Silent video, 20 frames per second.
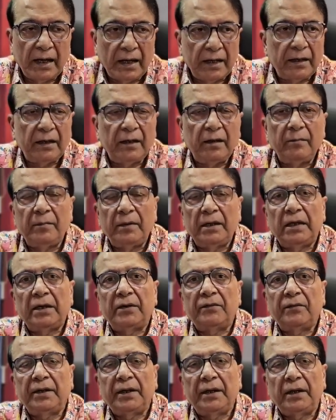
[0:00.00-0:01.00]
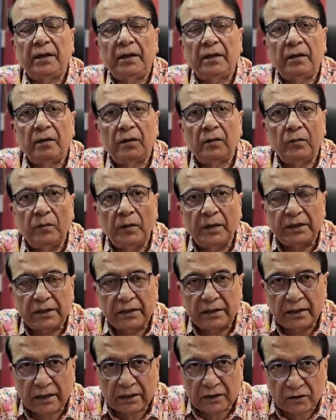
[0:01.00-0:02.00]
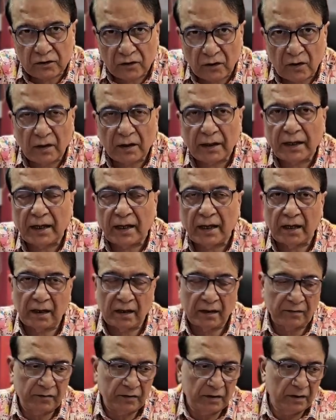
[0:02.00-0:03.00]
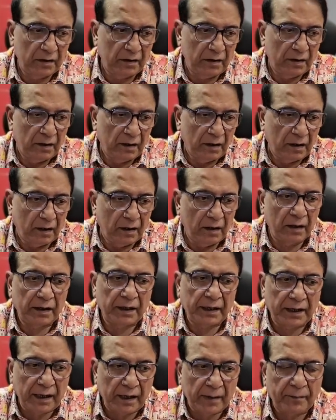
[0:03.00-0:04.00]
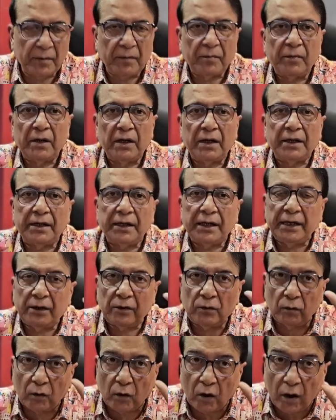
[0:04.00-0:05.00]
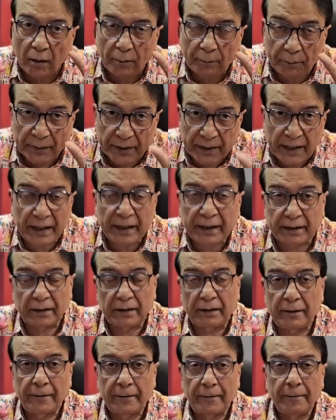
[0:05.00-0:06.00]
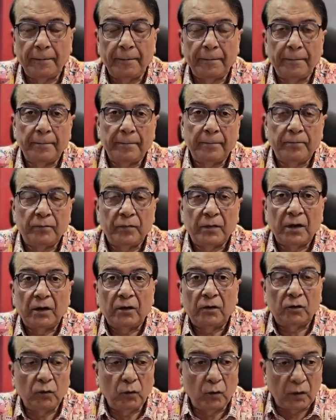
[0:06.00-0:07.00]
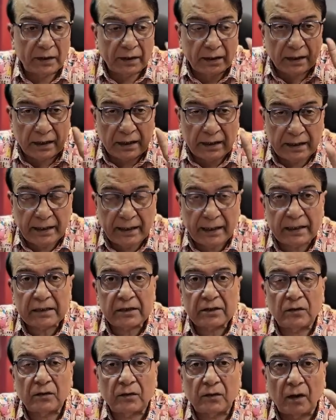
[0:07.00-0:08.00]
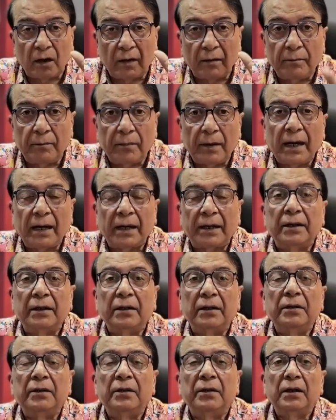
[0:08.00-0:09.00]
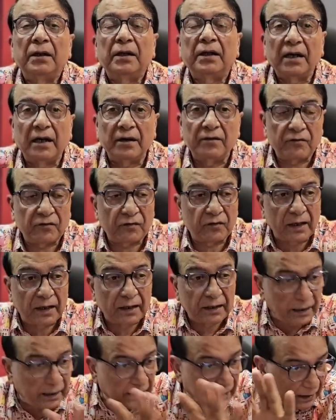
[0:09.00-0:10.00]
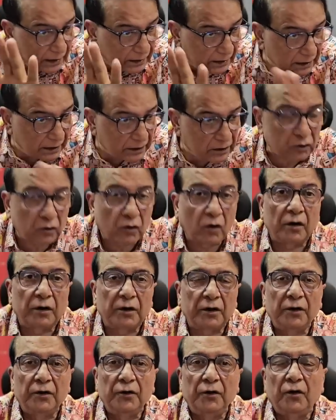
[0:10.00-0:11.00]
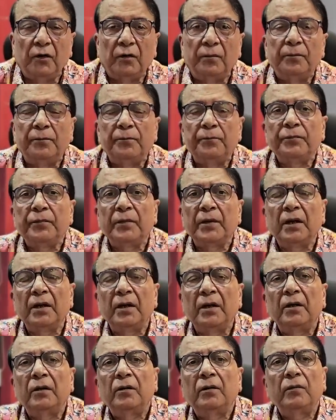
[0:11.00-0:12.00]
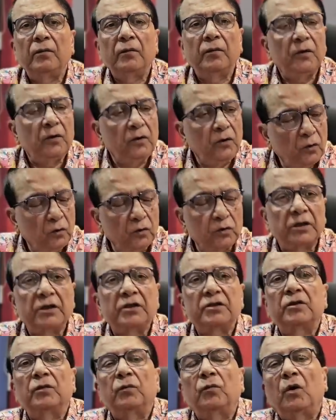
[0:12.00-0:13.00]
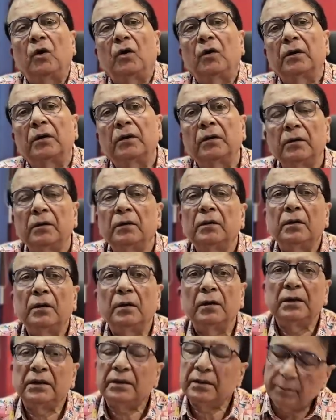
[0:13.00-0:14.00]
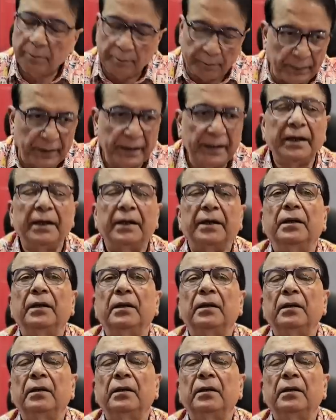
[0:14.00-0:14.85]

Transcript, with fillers: any military which does not have a capability to operate, to contest combat, confront in this continuum, loses the war. Period.